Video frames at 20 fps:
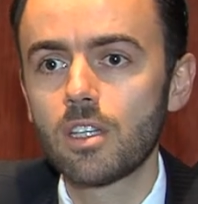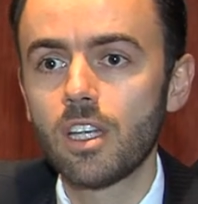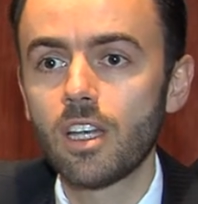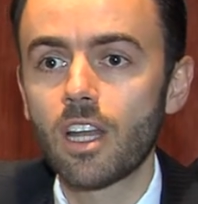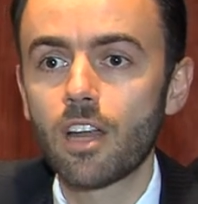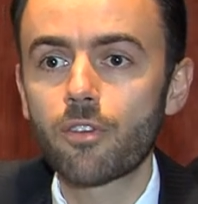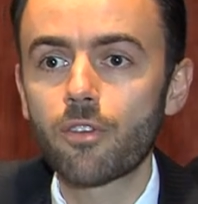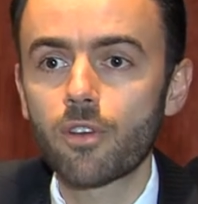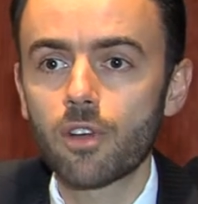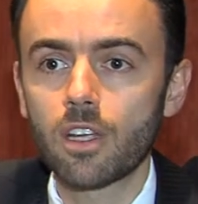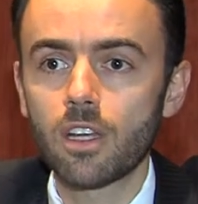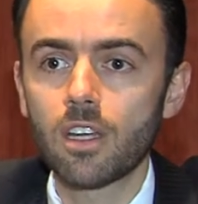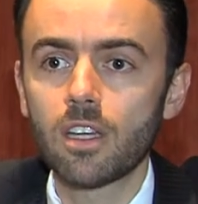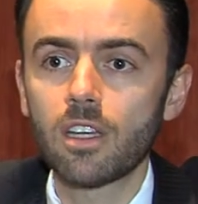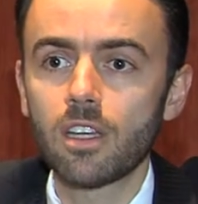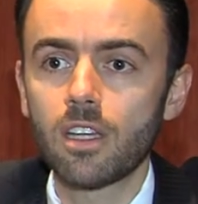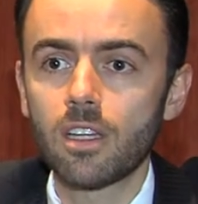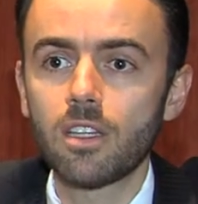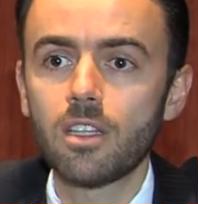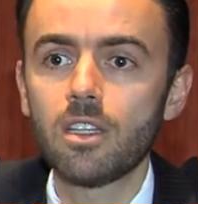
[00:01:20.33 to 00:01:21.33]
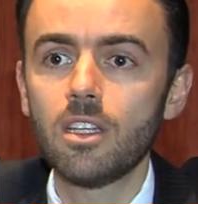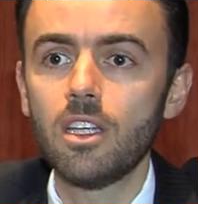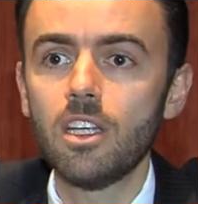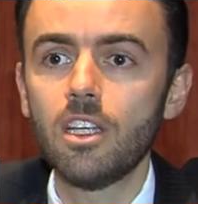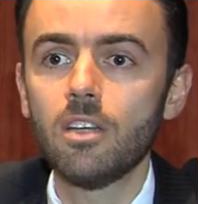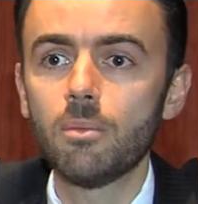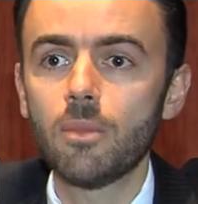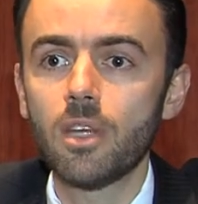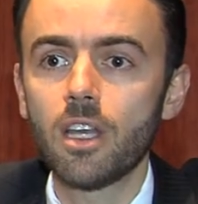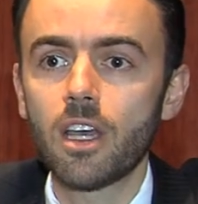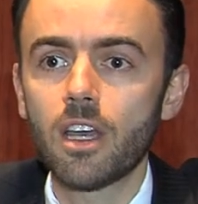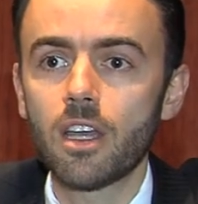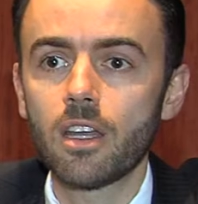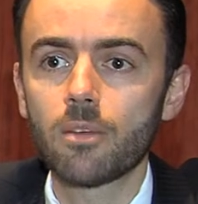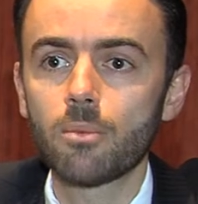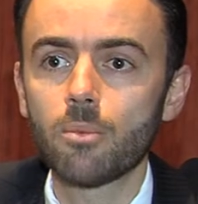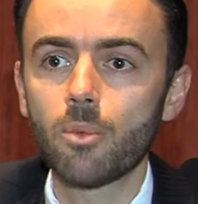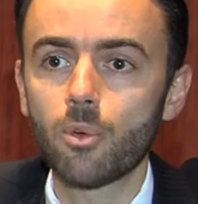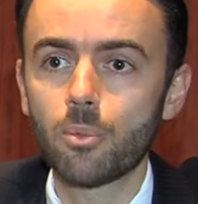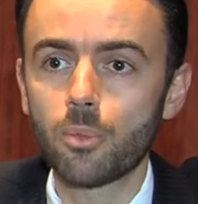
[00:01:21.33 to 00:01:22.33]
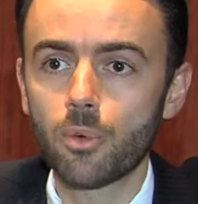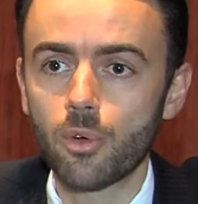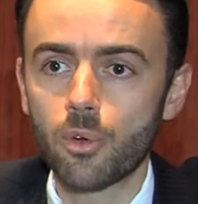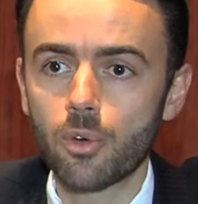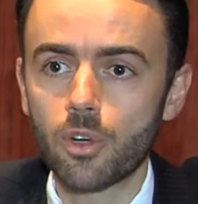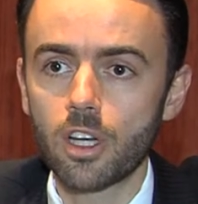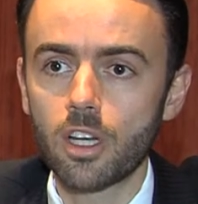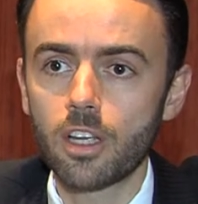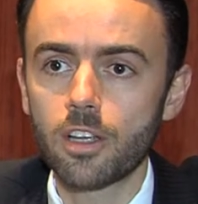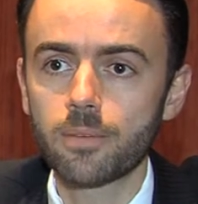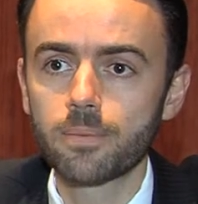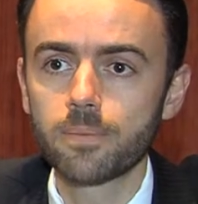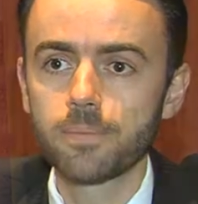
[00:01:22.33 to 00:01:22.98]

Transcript: in Africa and EMEA more broadly.